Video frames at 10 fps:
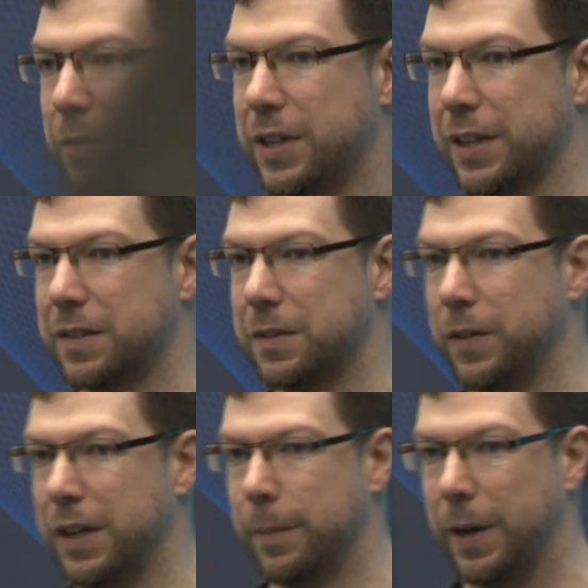It was an excellent
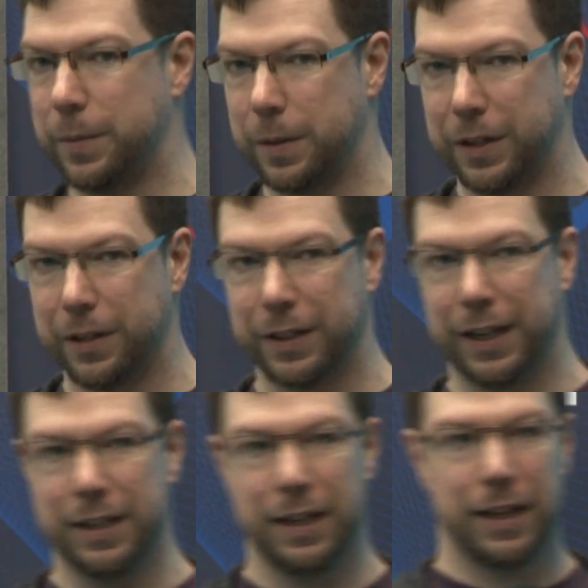event, and I'm happy to be here
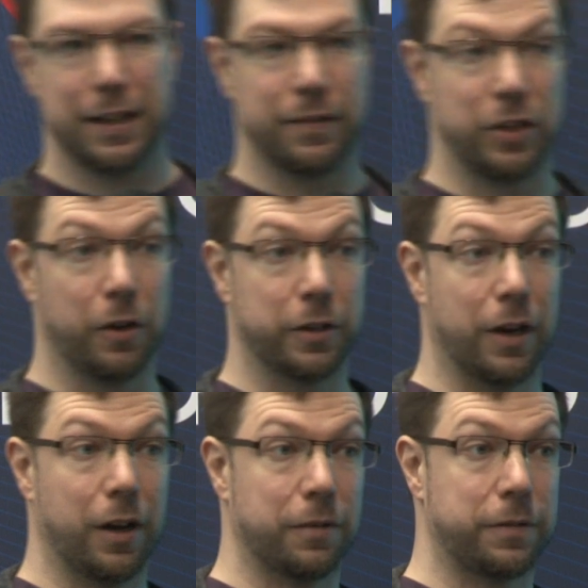again. I have the
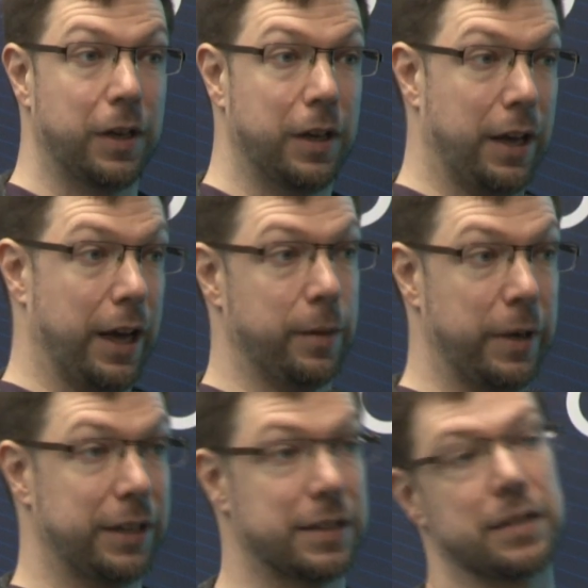honor of
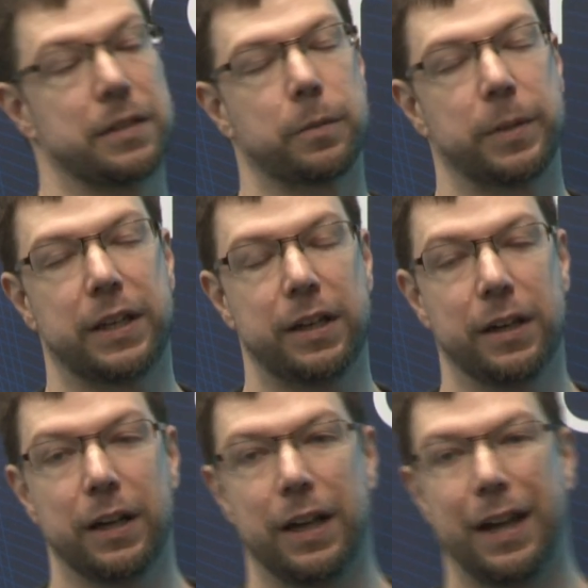animating this a little bit
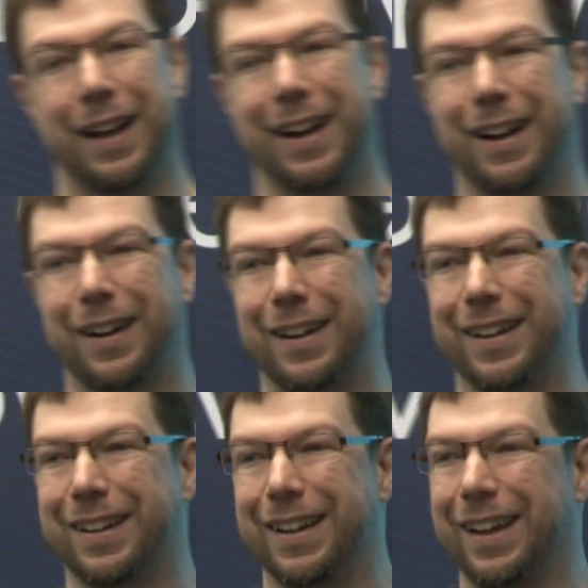here,
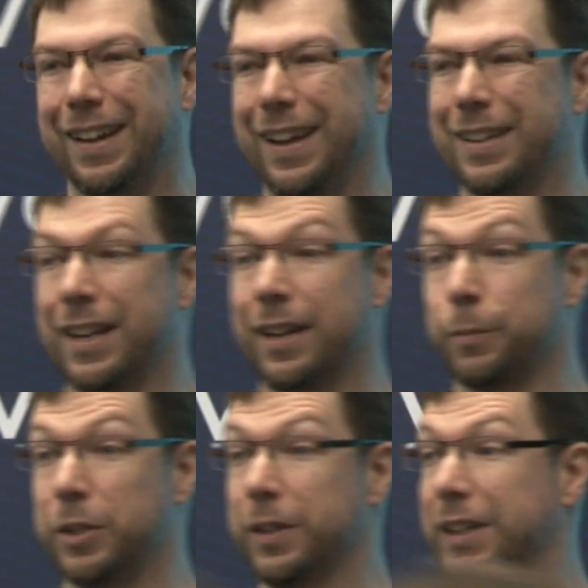and
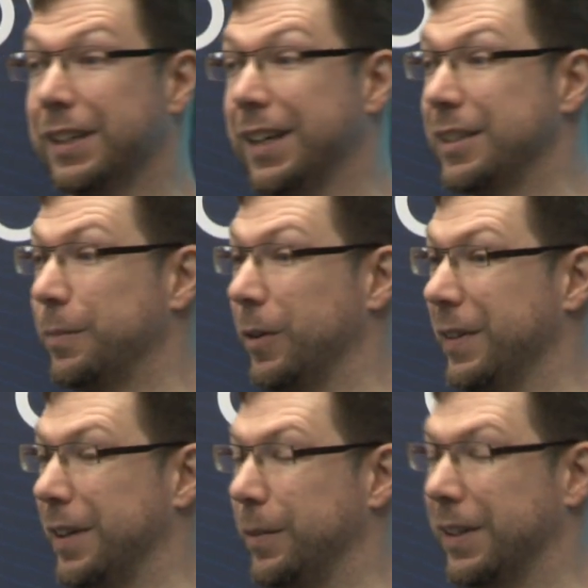I'll be doing an Ignite
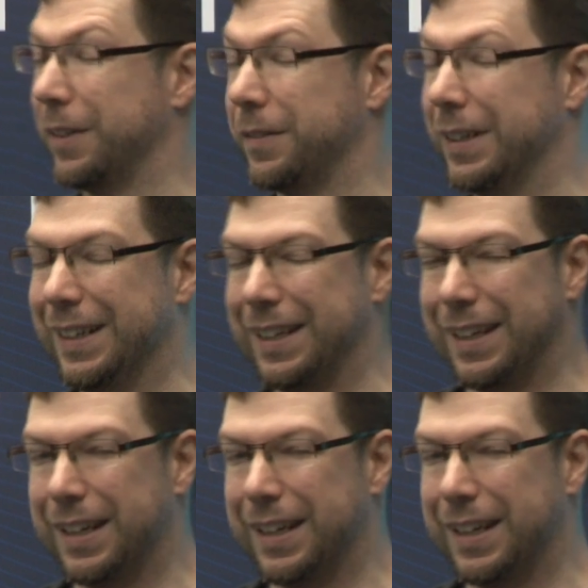tomorrow. That'll be a lot of fun.